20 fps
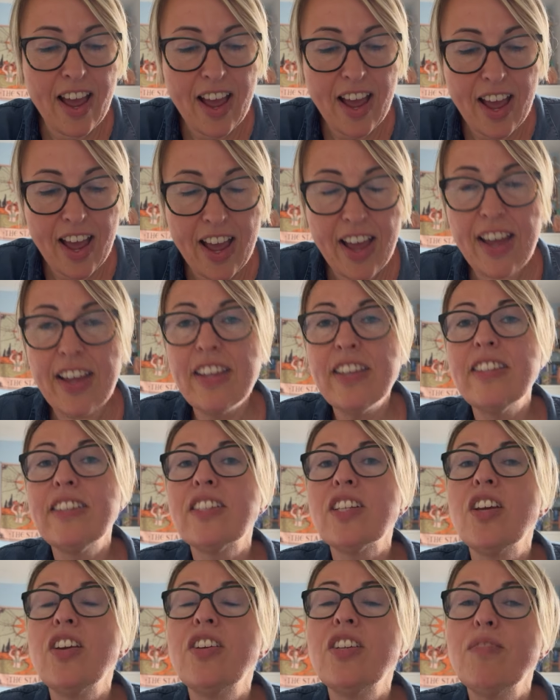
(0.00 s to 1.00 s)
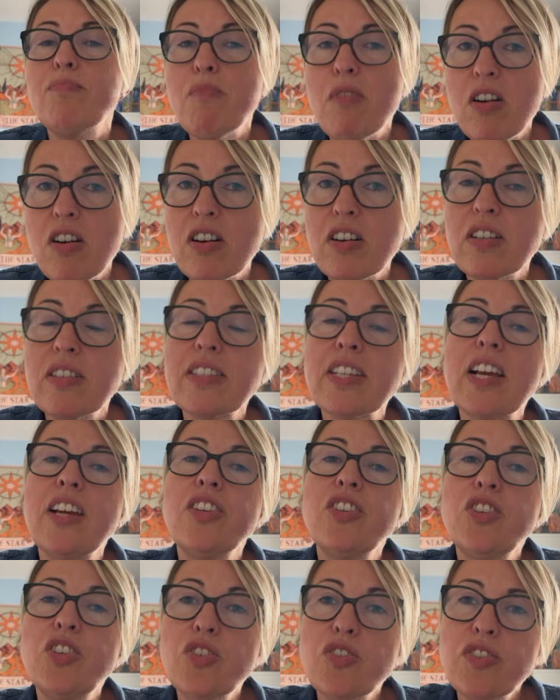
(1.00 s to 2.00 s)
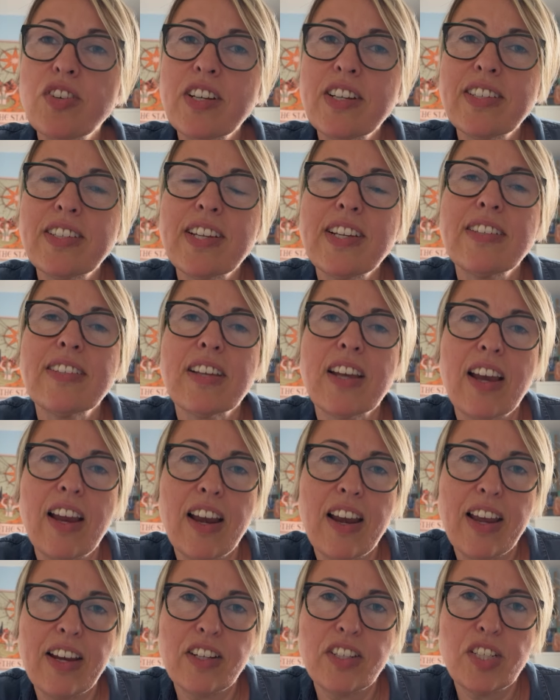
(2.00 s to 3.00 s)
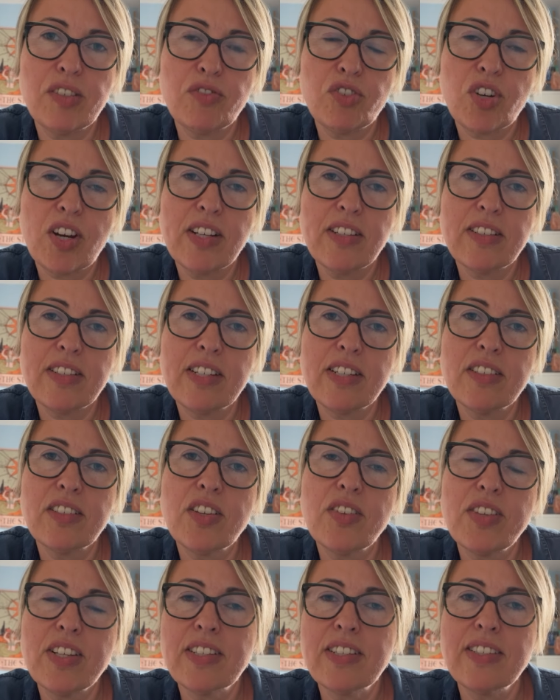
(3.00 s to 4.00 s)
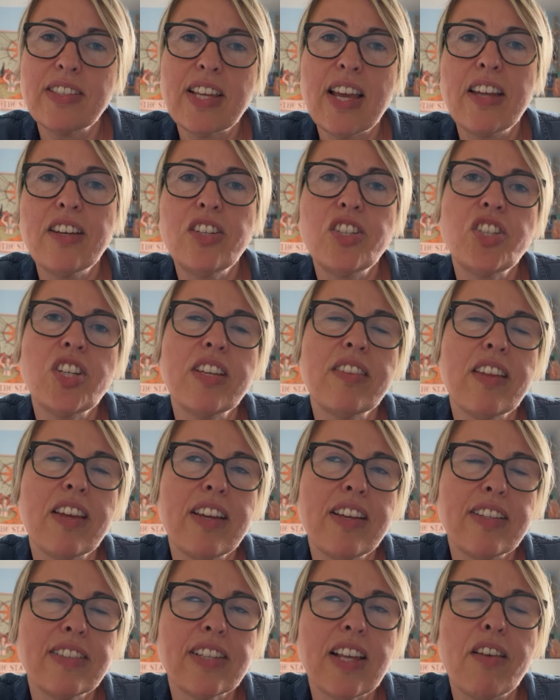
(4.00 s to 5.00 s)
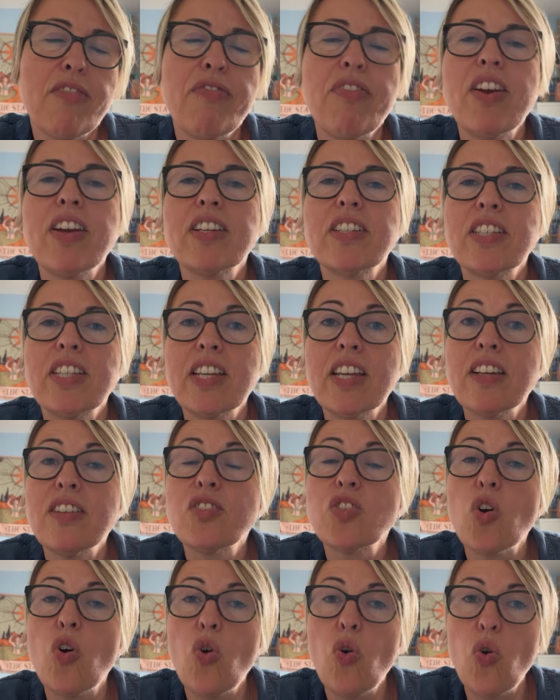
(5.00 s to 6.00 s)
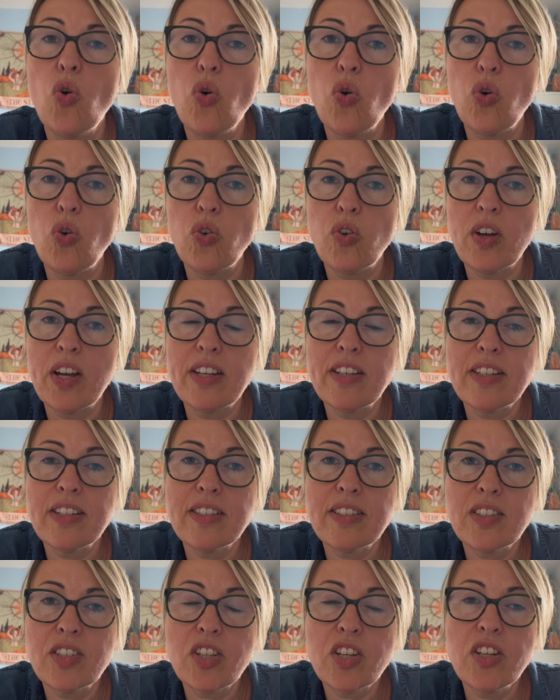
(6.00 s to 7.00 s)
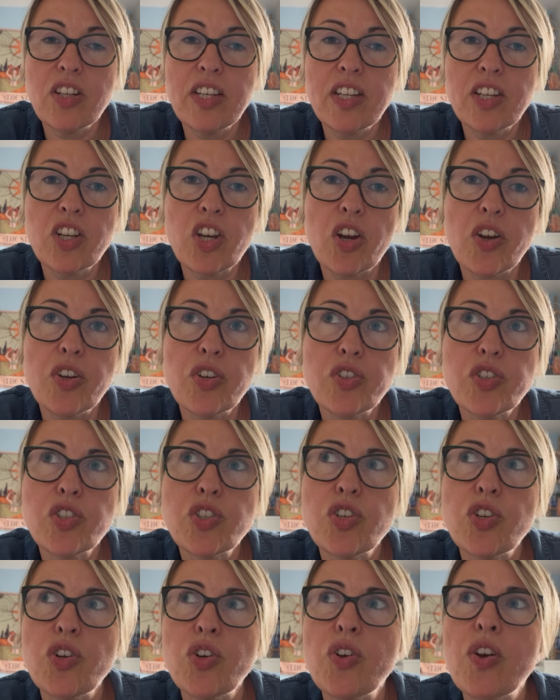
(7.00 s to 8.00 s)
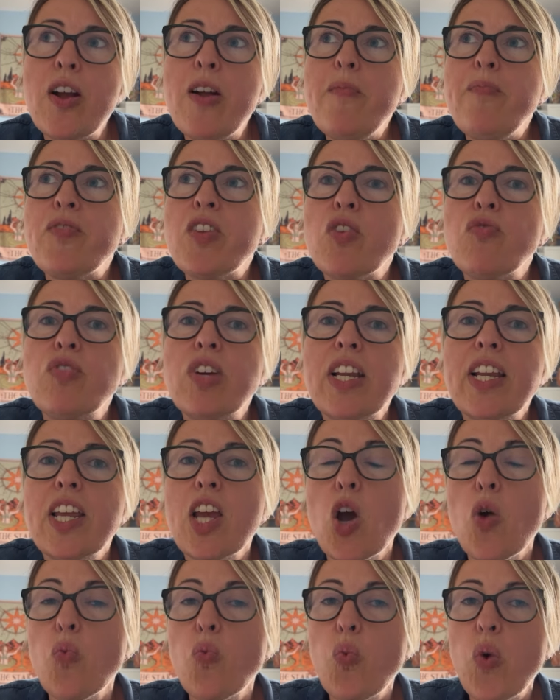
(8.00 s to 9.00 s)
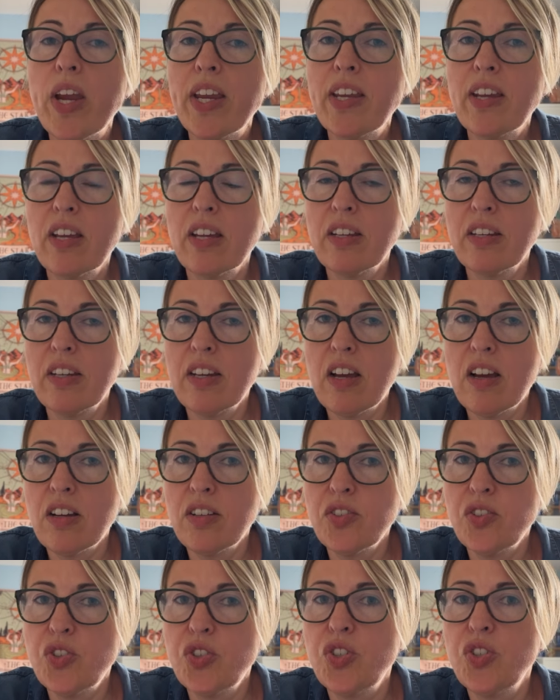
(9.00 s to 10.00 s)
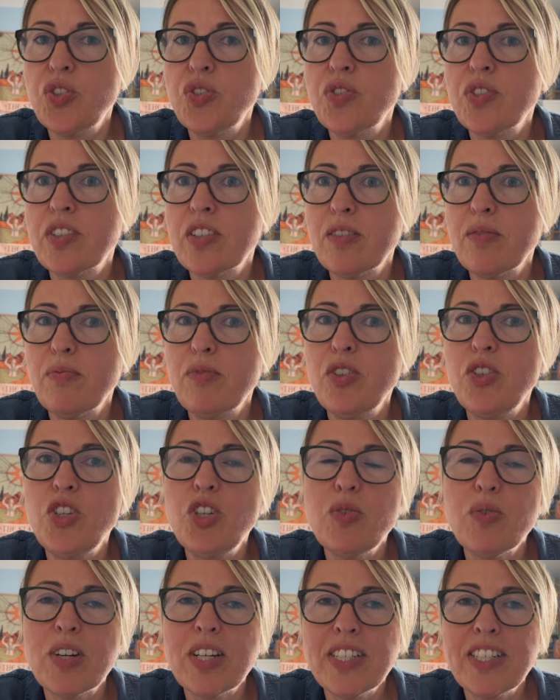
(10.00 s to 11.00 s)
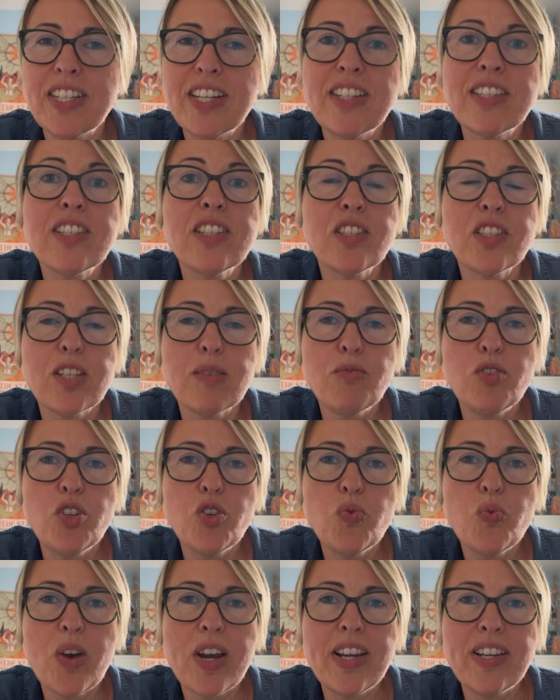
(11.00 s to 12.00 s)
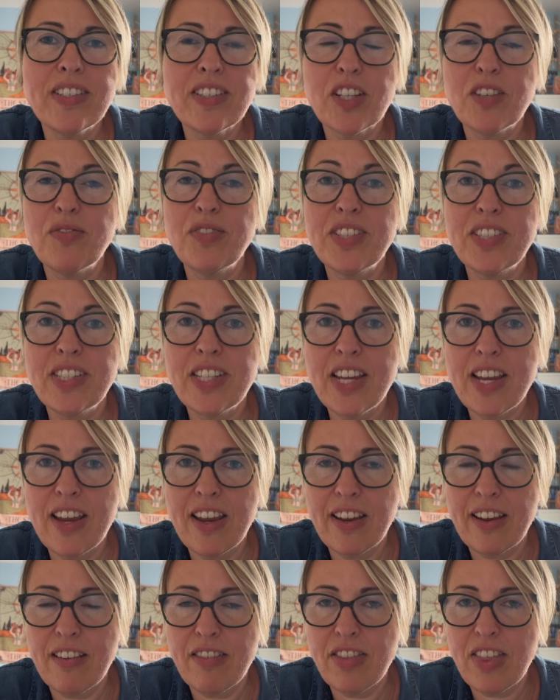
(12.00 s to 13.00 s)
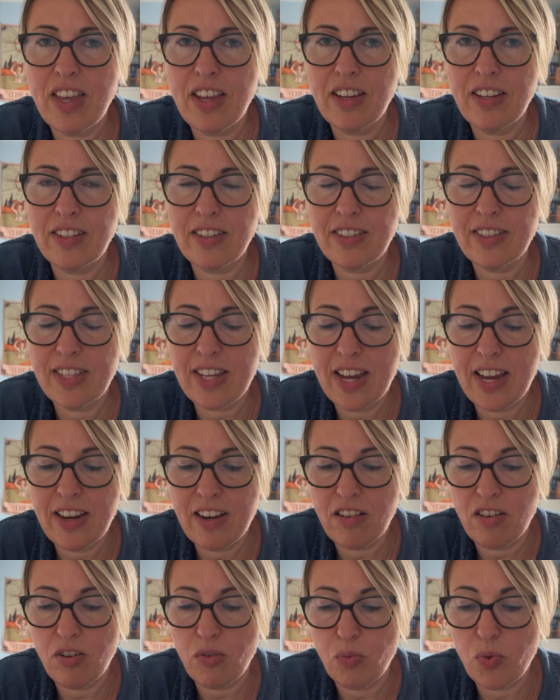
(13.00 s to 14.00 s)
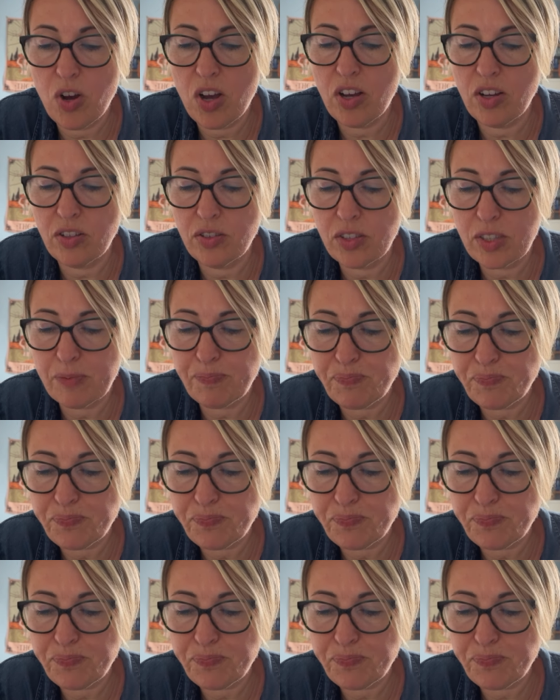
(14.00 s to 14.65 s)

and Mars and Uranus is a collective transit. So this is energy that is affecting us all, and it's certainly going to really awaken us to some new ideas and some new ways of seeing things in our world.